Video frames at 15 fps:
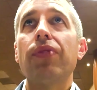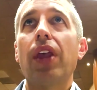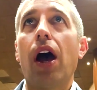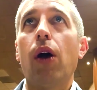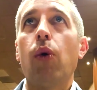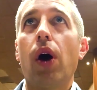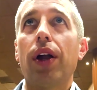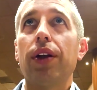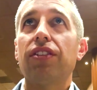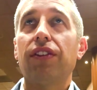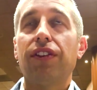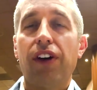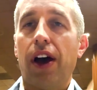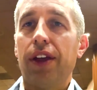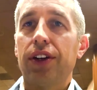Uh, one is a
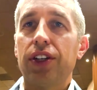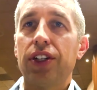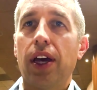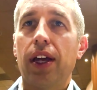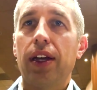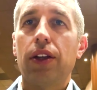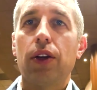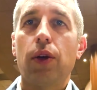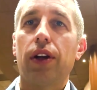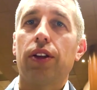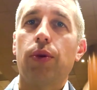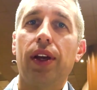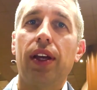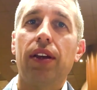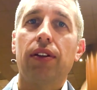father-son in the
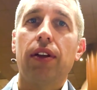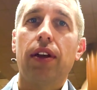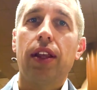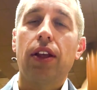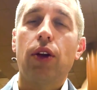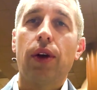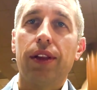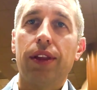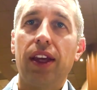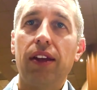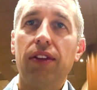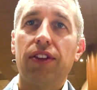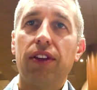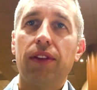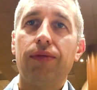Northwest, in the
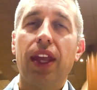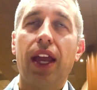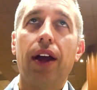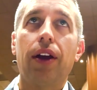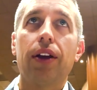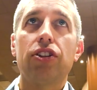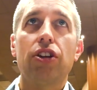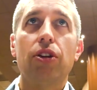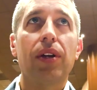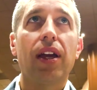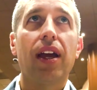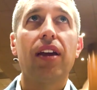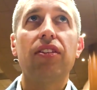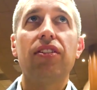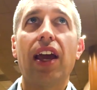Northeast. They are super
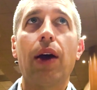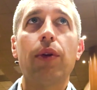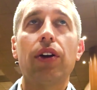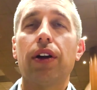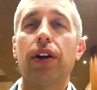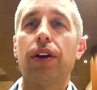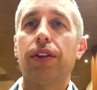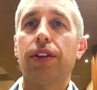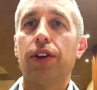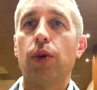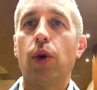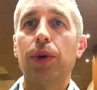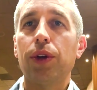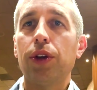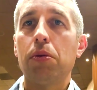nice, down-to-earth,
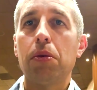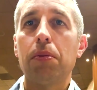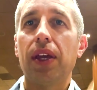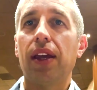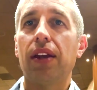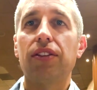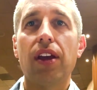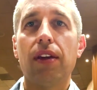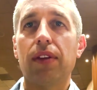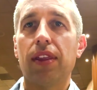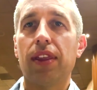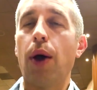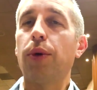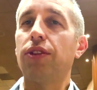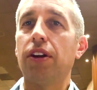normal human beings. They have a
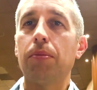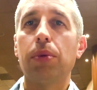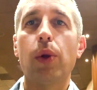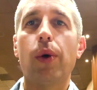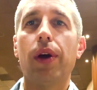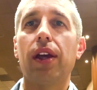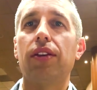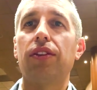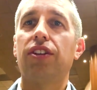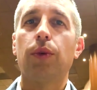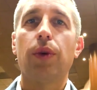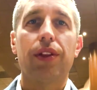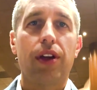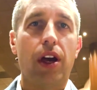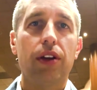thousand employees. They're
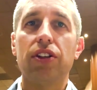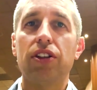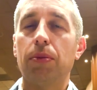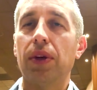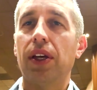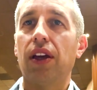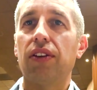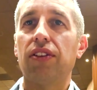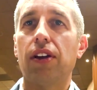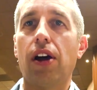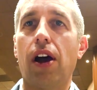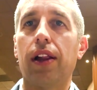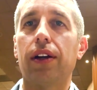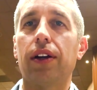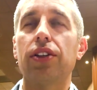worth hundreds of millions of
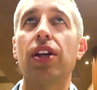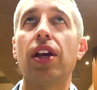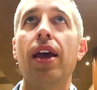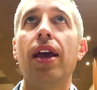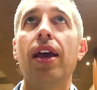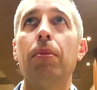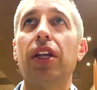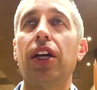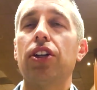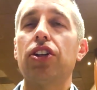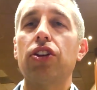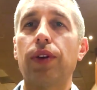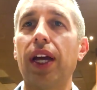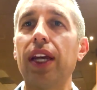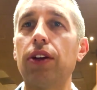dollars, but they're
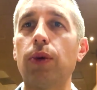just great